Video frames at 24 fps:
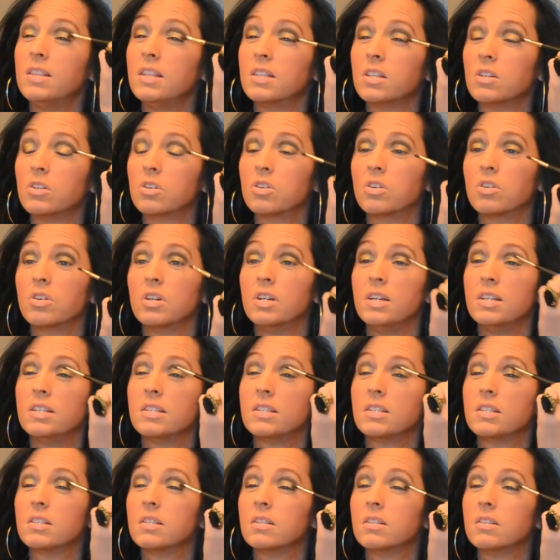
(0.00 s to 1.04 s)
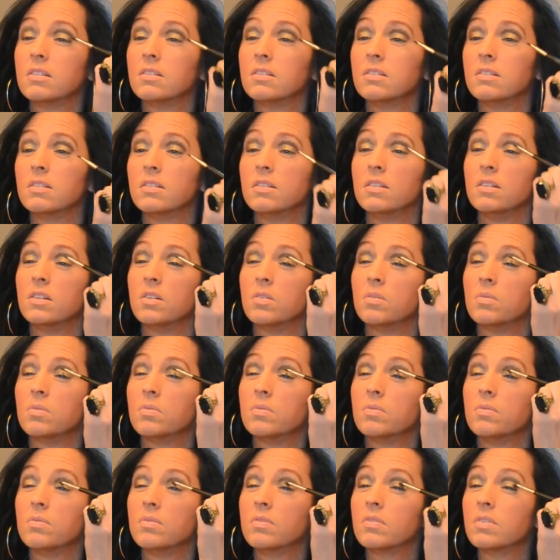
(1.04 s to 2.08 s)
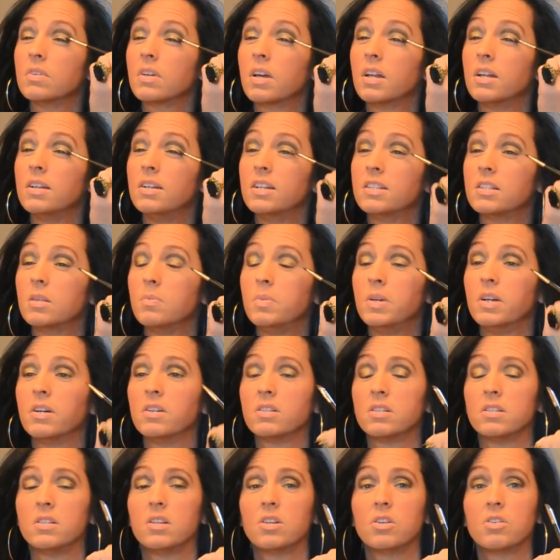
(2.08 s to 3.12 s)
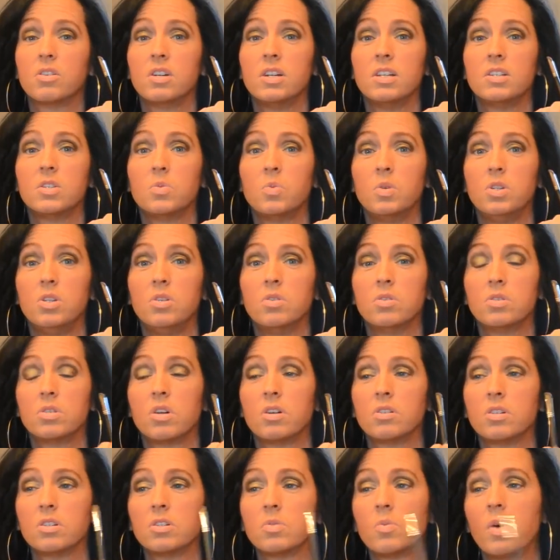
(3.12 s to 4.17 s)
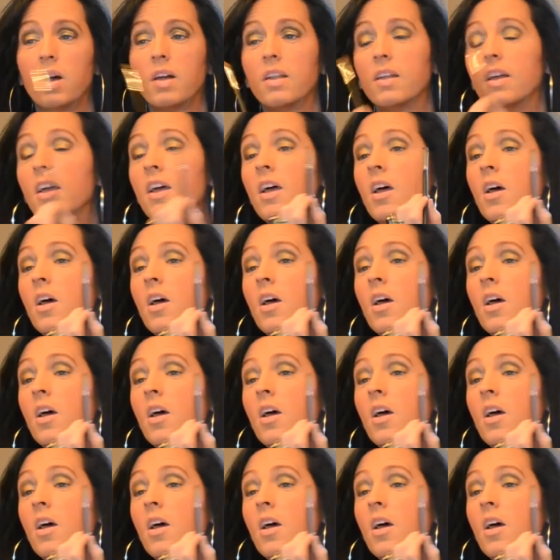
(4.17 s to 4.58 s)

these little crease, kind of disappears in the crease when you start to sweat.